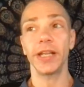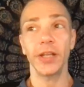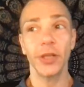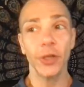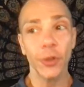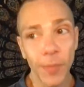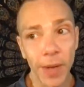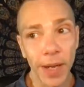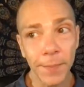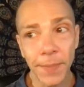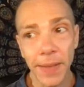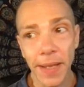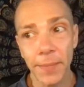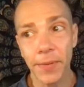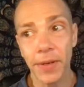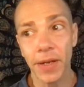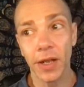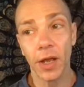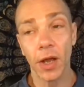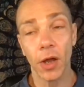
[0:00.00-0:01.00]
You might be able
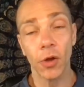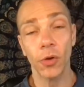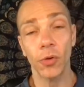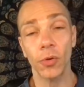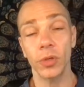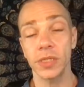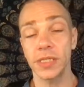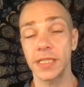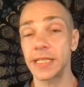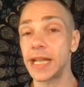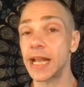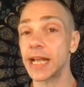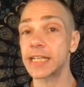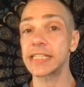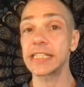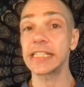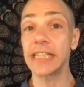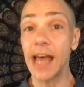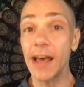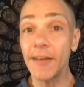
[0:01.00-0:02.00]
to go to the next
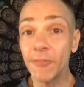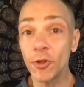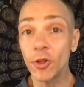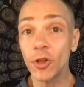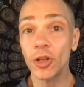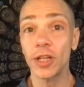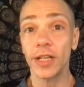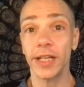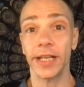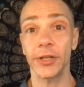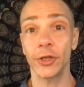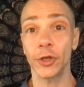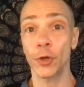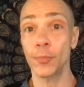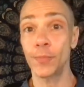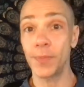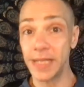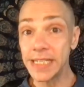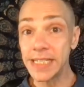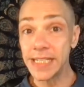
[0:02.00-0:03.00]
level in your
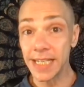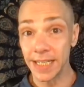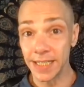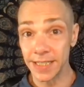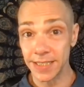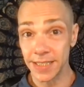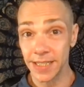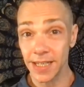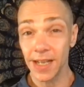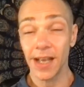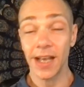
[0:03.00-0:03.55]
business,